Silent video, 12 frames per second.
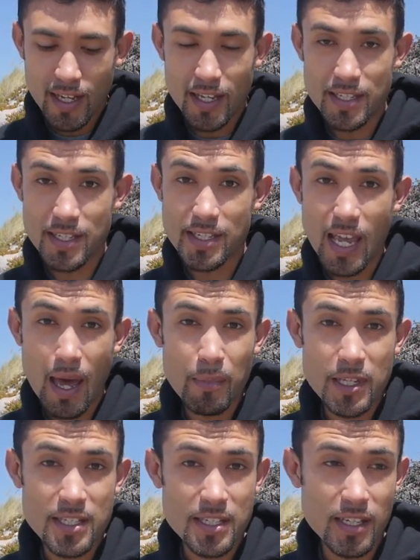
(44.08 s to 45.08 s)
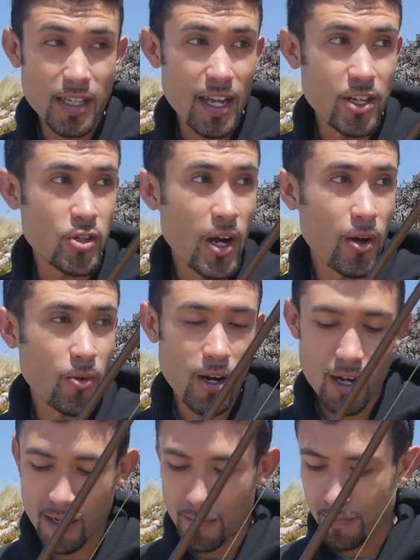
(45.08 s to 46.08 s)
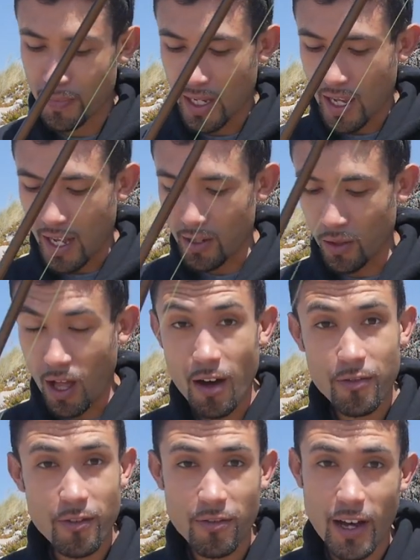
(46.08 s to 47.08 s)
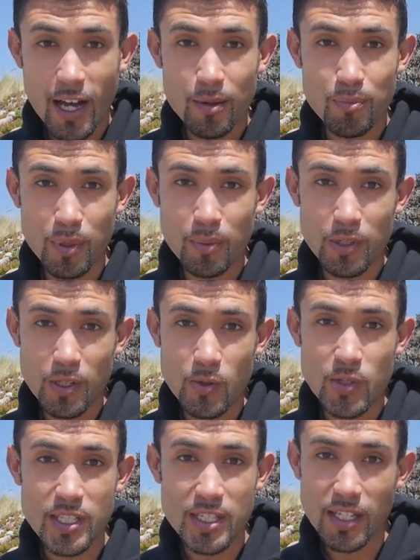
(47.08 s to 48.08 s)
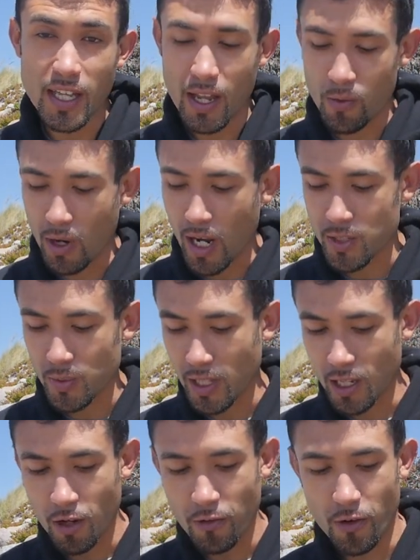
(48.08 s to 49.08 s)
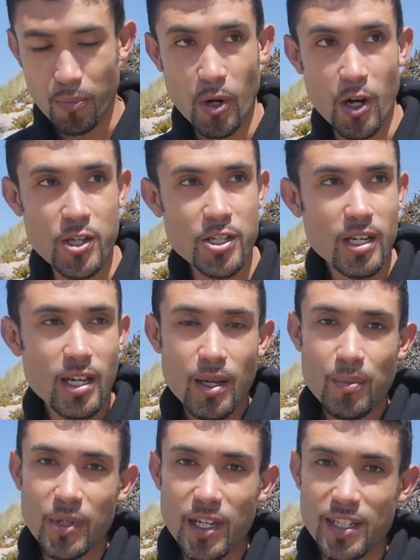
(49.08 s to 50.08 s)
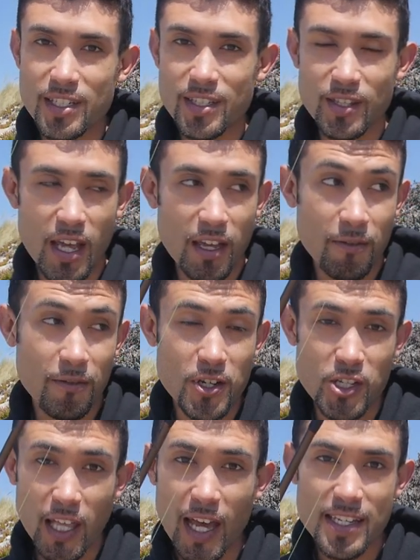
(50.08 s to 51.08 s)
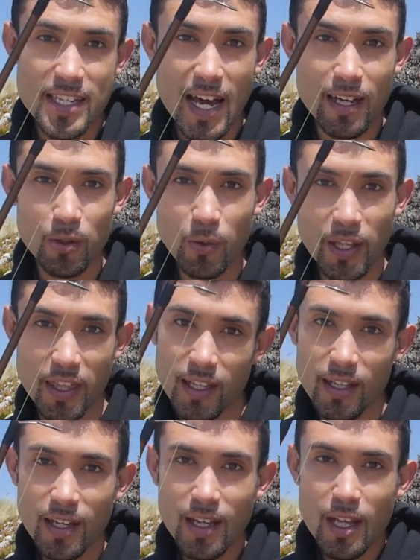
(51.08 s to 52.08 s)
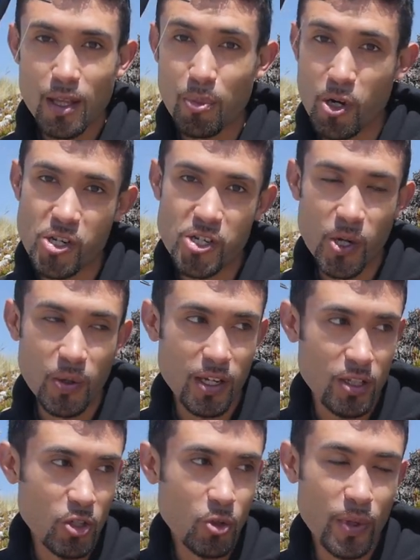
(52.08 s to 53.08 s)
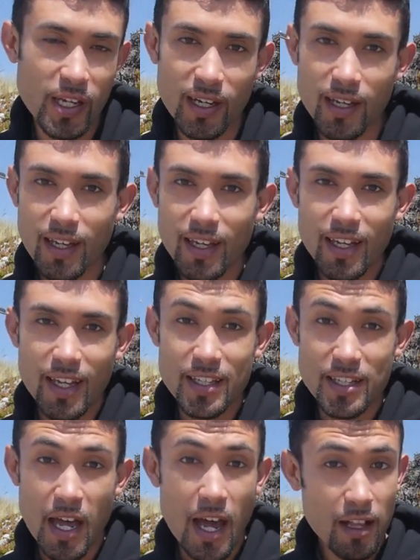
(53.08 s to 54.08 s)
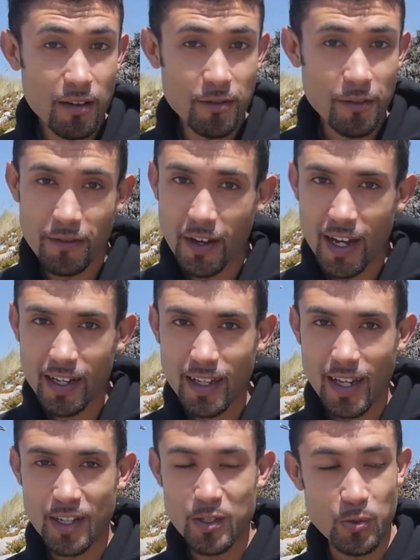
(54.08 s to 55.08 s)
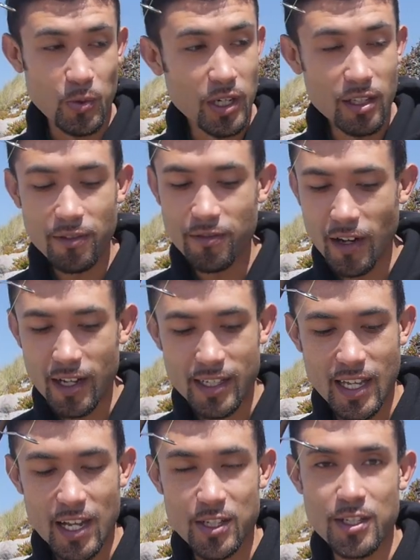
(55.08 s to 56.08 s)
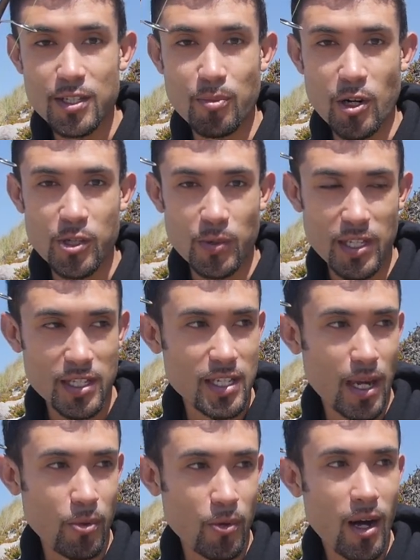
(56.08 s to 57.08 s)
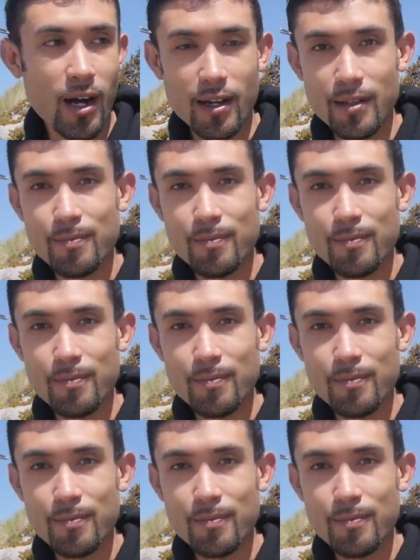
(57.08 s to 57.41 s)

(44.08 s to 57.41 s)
It's a salmon steelhead trout rod, and you'll often find people use steelhead rods when they go for a perch because they can fish light tackle with it. The perch don't get too big. It's a hell of a fight, and it's really fun to catch these perch with this type of rod.